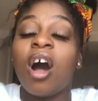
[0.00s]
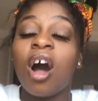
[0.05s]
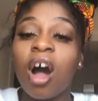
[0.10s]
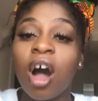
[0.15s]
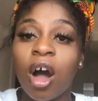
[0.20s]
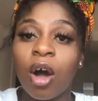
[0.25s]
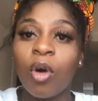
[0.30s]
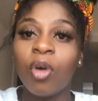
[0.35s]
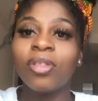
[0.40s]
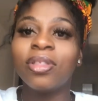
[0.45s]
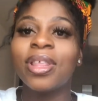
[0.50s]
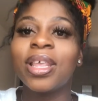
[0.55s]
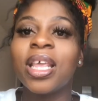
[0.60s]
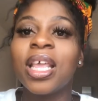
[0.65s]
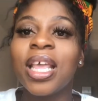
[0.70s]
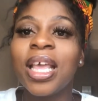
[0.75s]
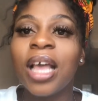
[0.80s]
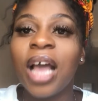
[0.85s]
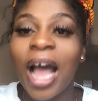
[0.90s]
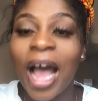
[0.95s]
are on
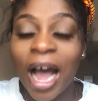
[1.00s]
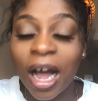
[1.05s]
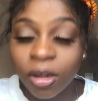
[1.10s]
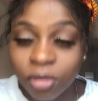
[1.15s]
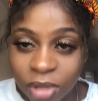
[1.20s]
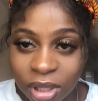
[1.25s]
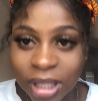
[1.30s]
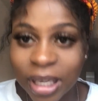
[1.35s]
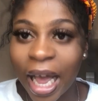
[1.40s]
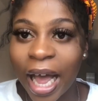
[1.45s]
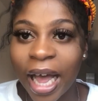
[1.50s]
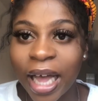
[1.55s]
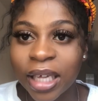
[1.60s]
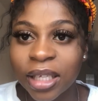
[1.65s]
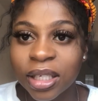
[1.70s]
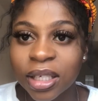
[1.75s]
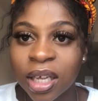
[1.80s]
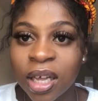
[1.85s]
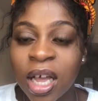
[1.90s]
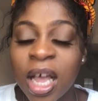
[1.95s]
the
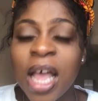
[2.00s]
outside.